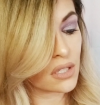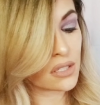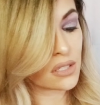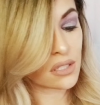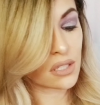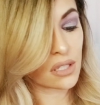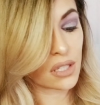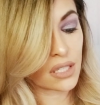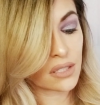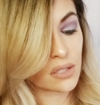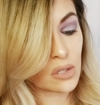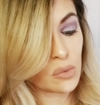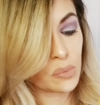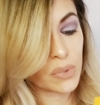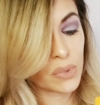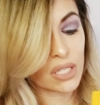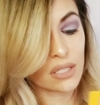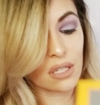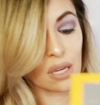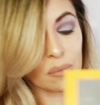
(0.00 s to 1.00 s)
So let's open
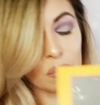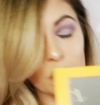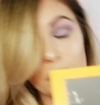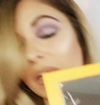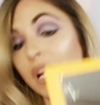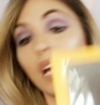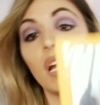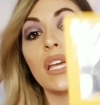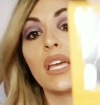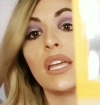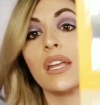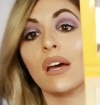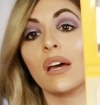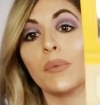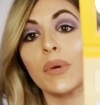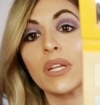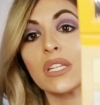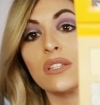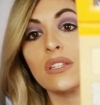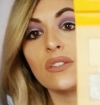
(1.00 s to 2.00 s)
this up. Oh my God, I cannot
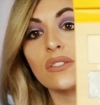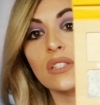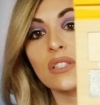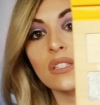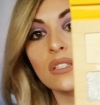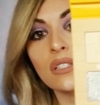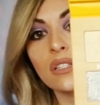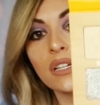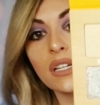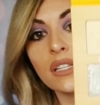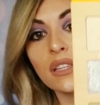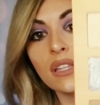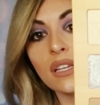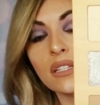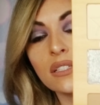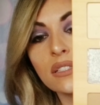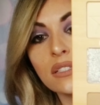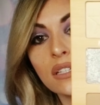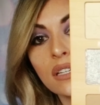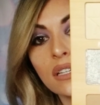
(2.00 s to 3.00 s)
wait to use this. Look at this.